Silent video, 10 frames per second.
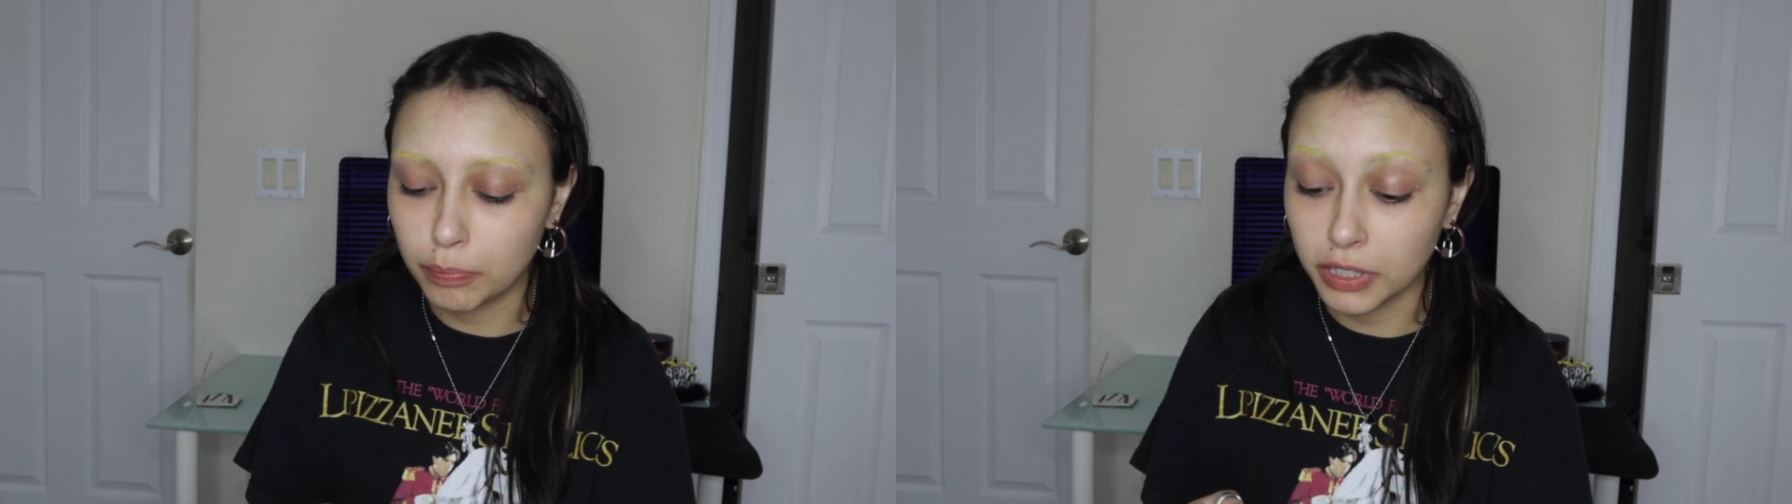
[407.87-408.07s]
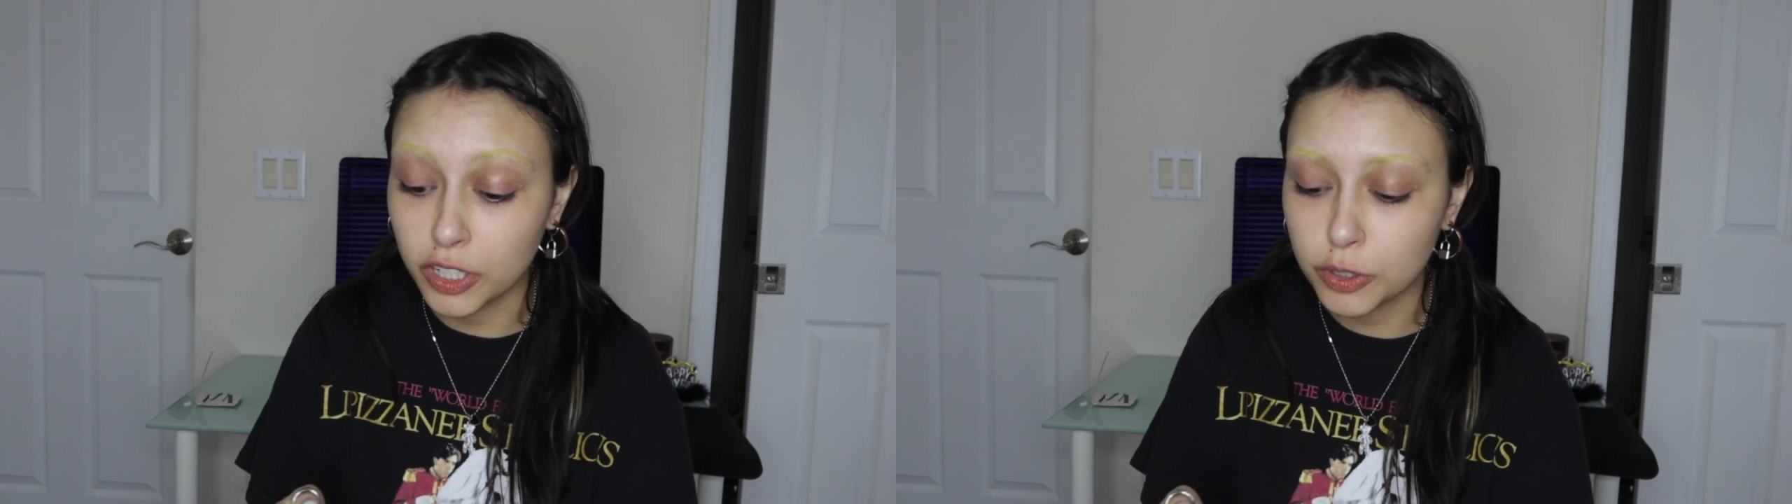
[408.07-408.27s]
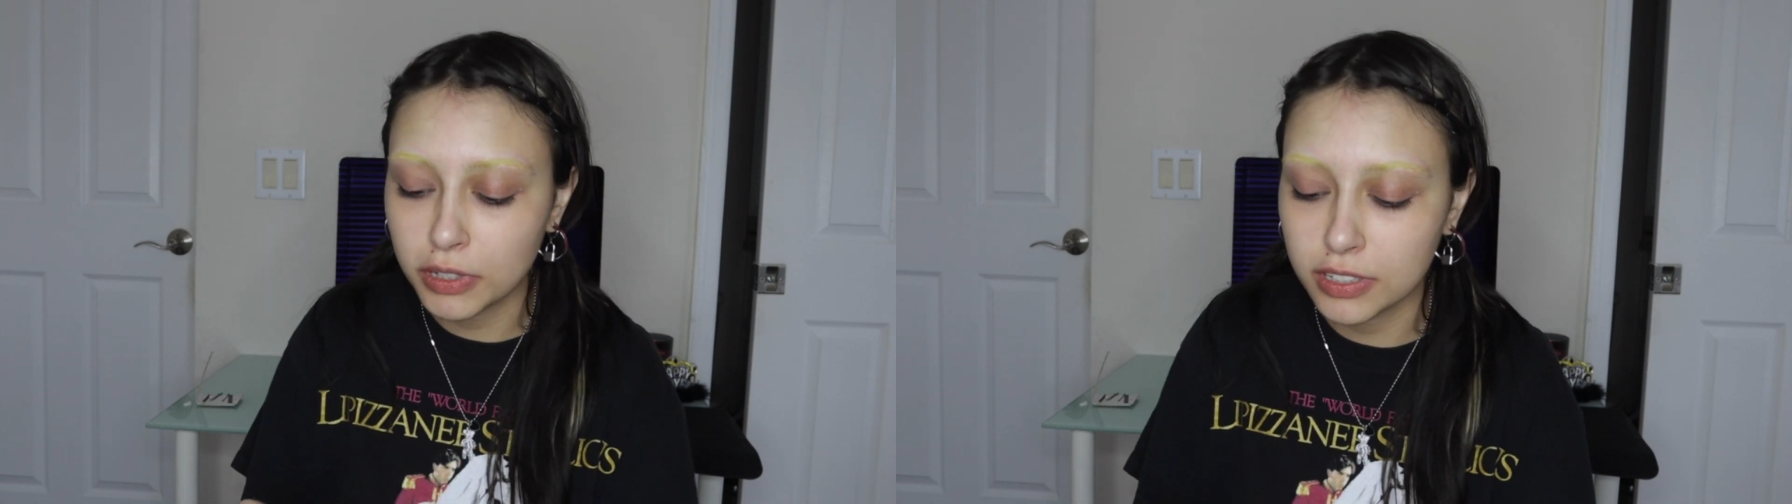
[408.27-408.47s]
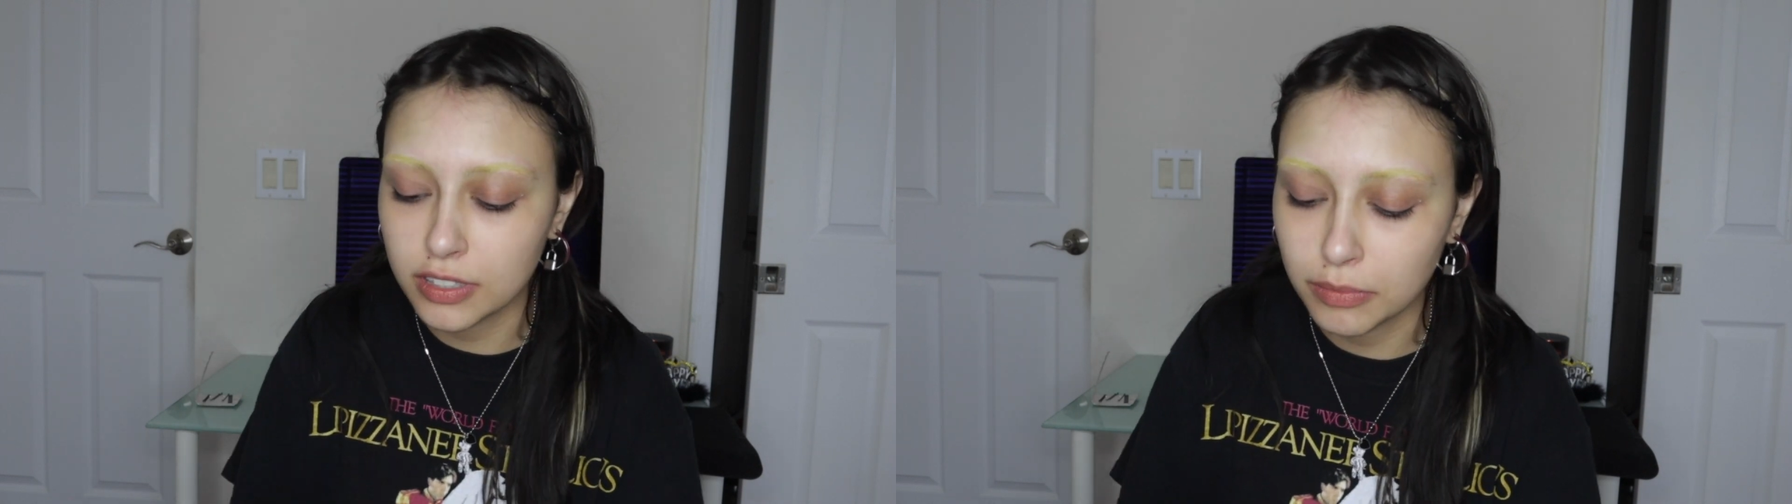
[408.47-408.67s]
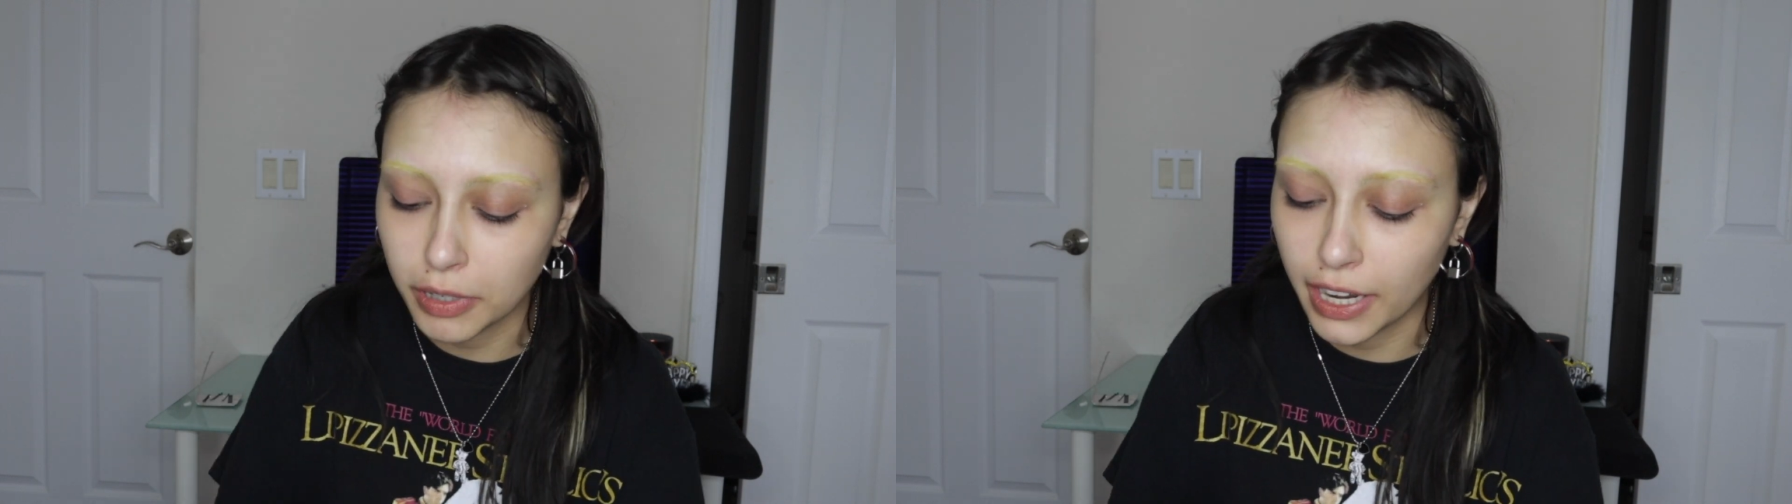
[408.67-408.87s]
bleach
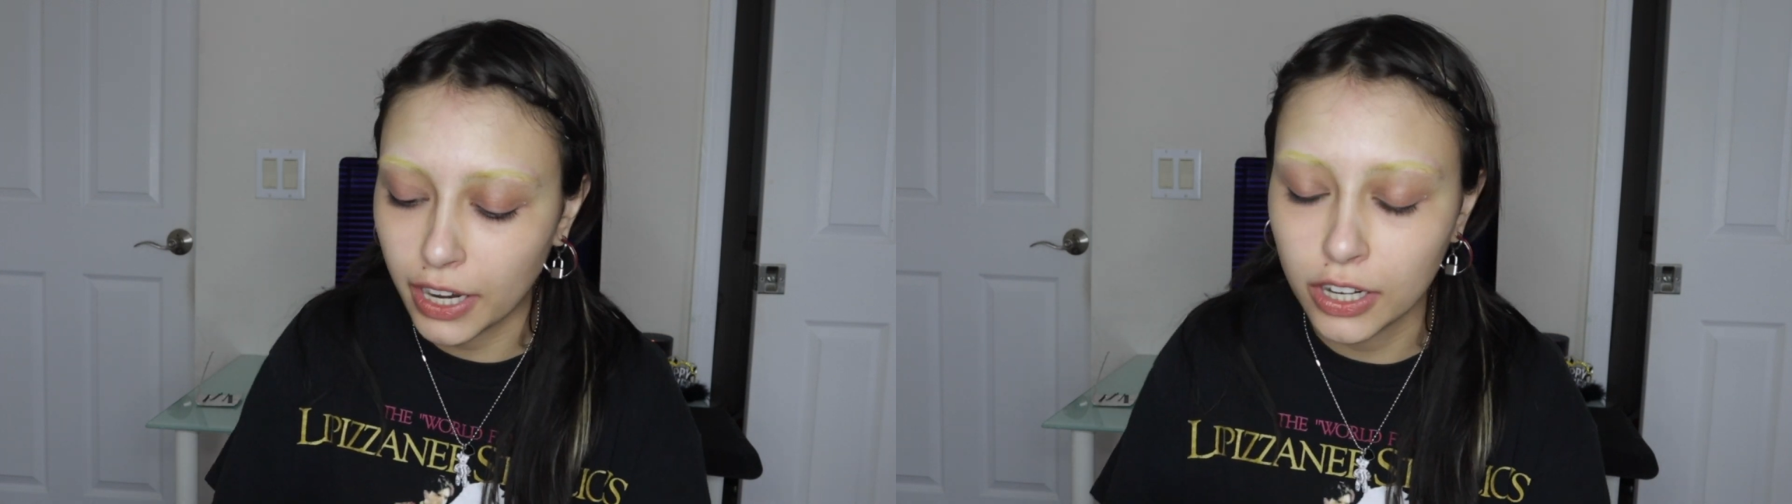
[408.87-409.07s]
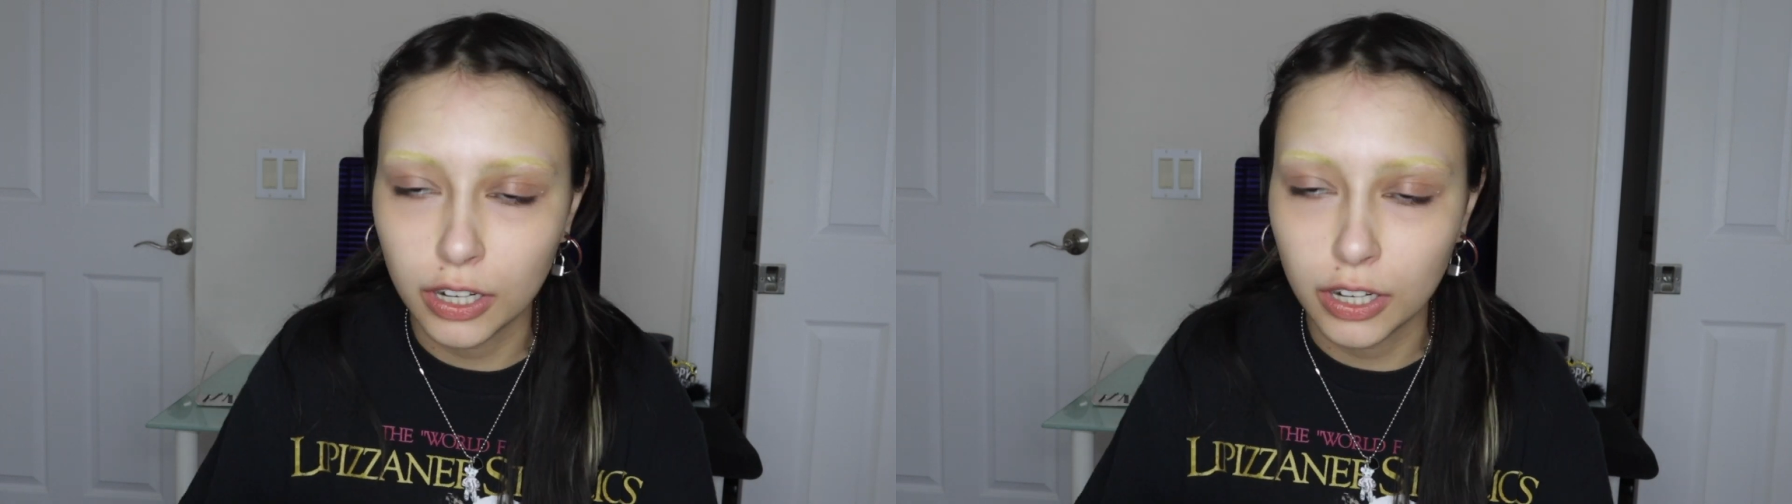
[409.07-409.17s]
pieces in my hair